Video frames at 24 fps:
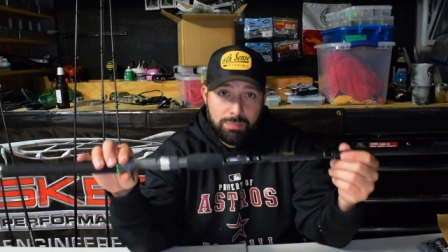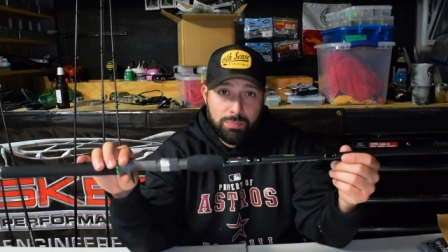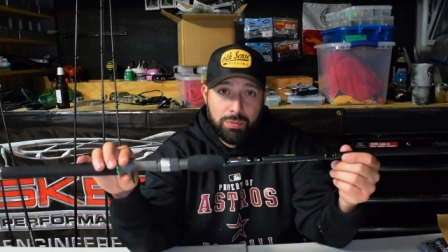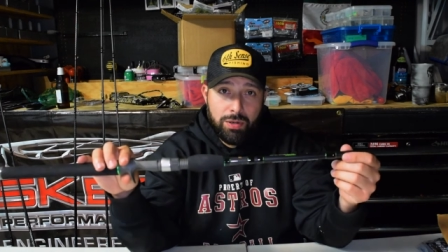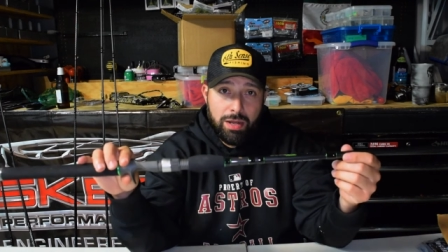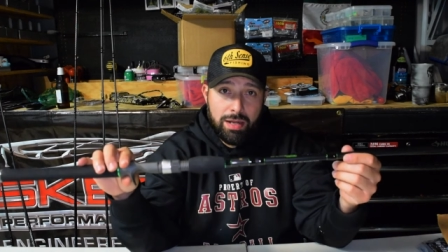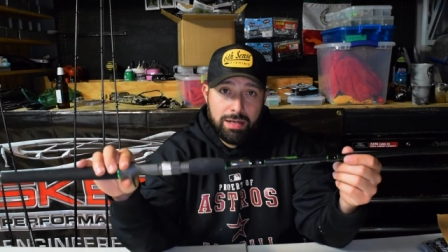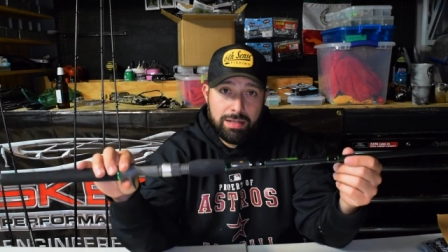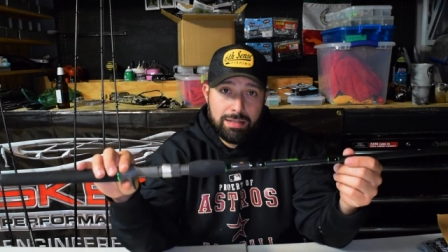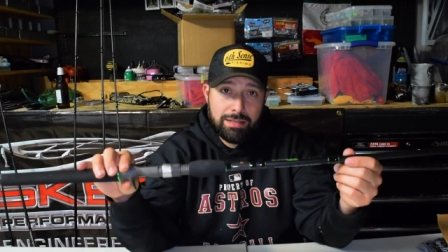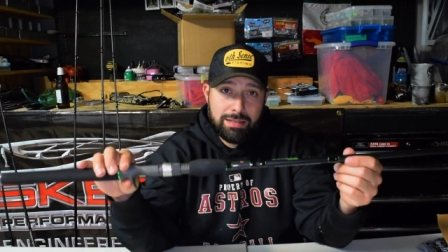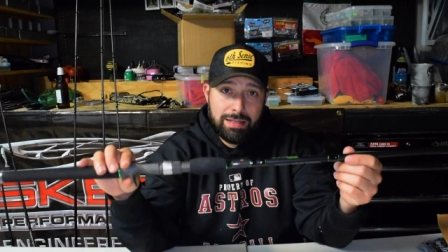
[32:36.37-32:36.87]

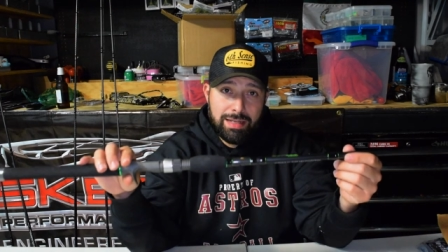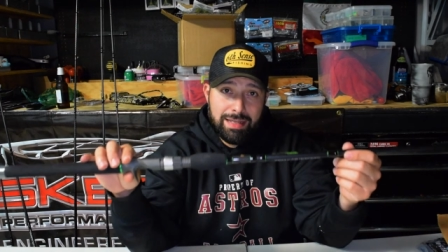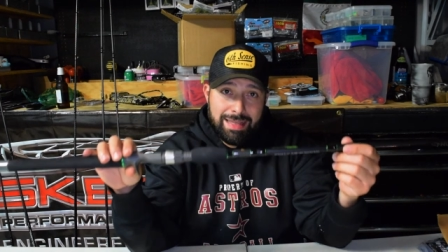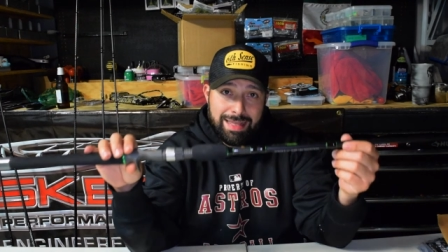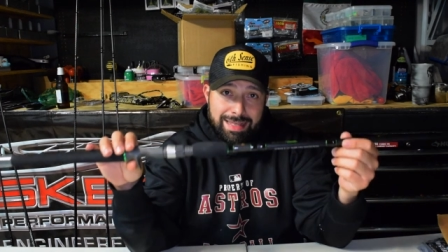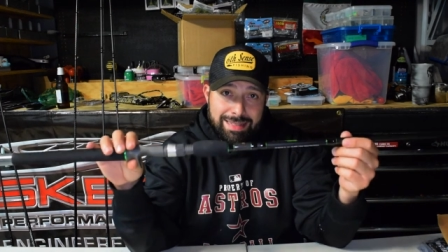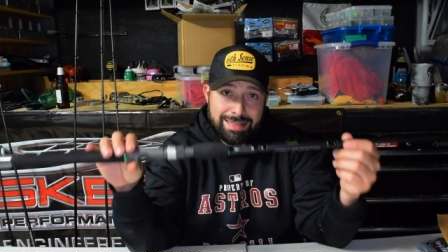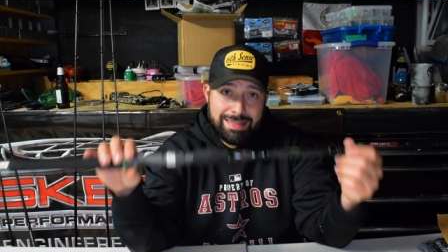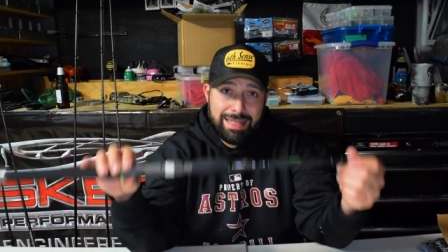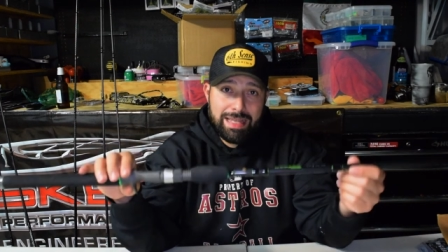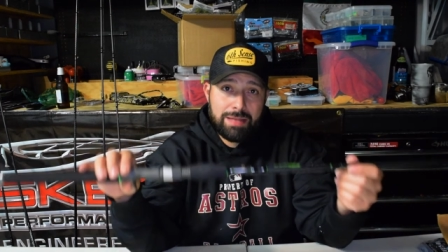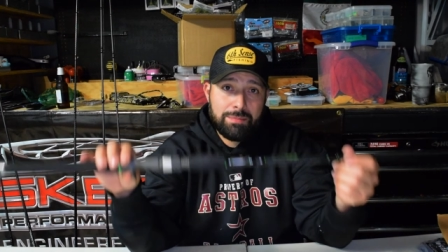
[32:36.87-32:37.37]
product, and they
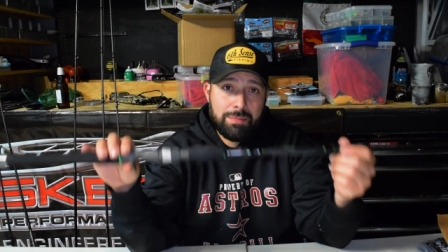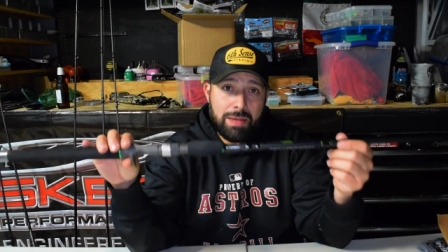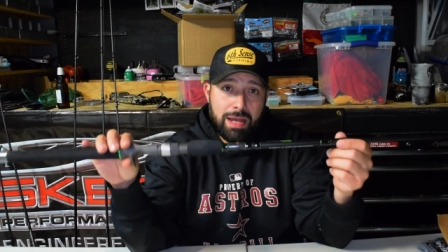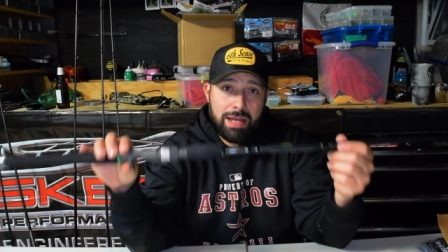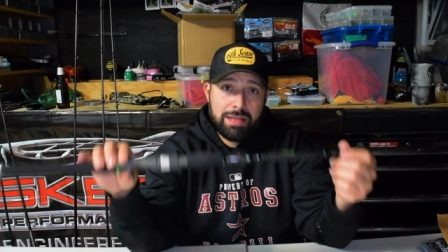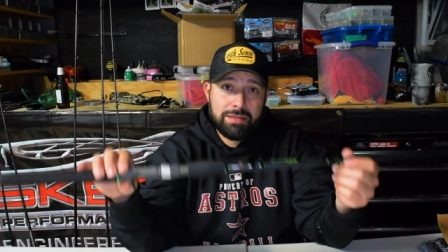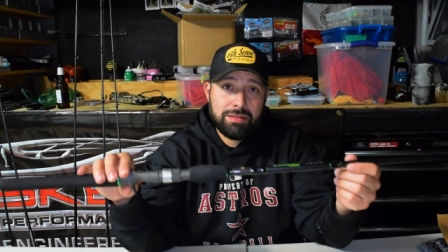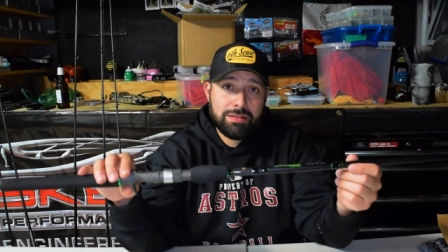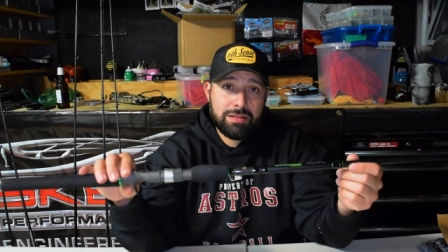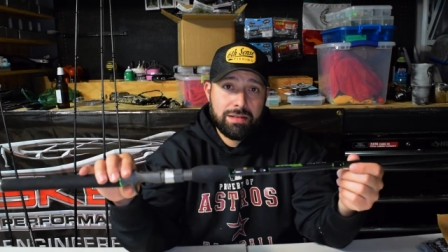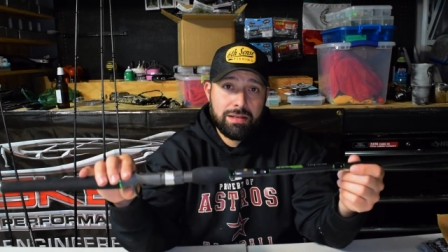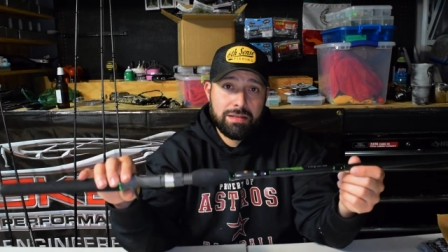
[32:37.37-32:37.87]
stand
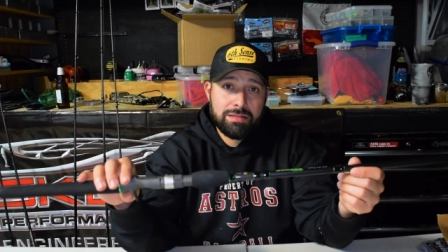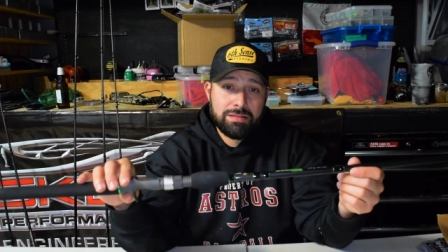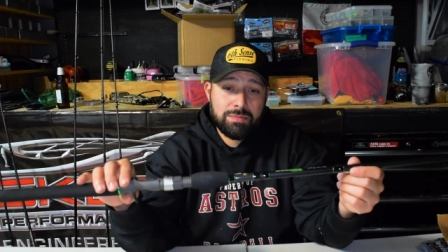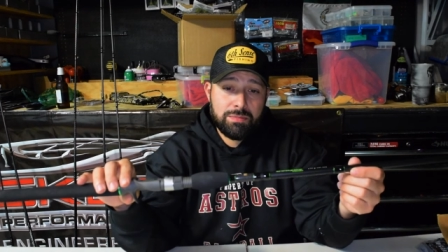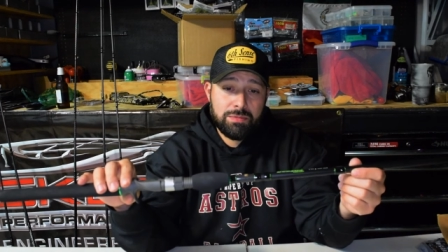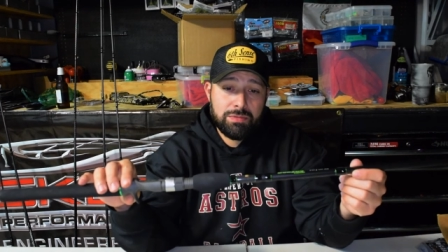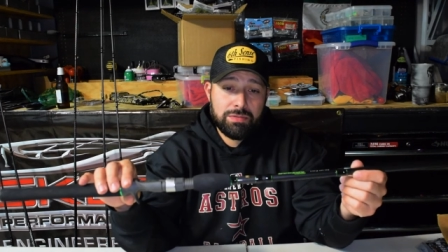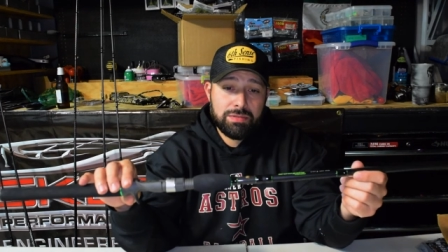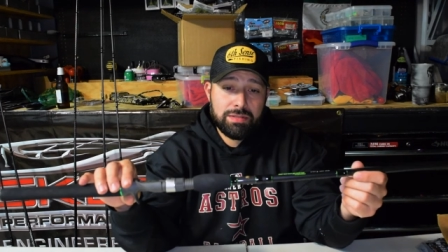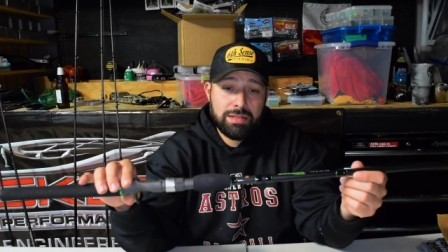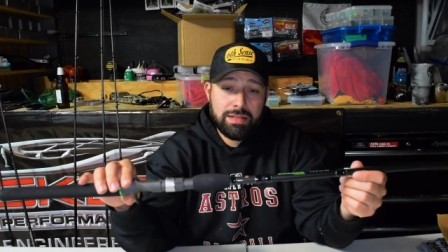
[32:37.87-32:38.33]
behind their customers.